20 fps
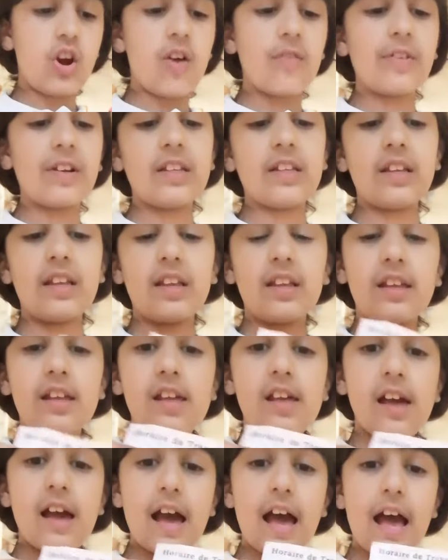And,
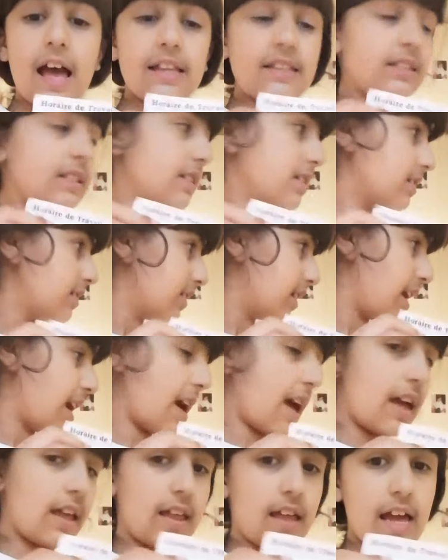and and
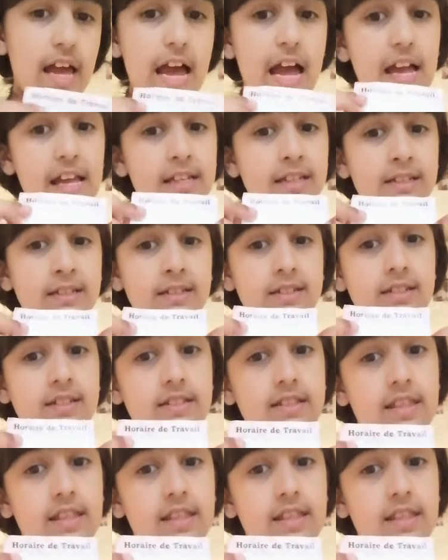and